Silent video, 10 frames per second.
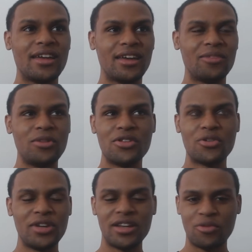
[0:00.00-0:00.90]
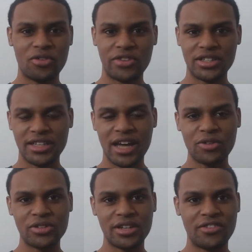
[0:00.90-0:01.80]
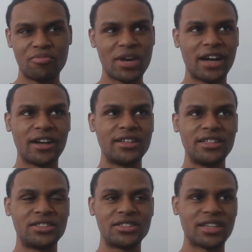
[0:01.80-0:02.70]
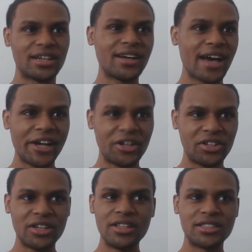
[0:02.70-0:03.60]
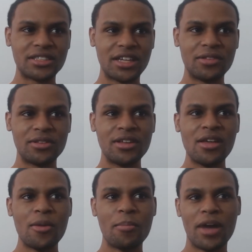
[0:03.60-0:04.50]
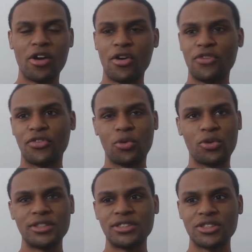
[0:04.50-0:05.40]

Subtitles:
And Midoriya, with his calculated mind, he's just like a hired gun sent by All For One.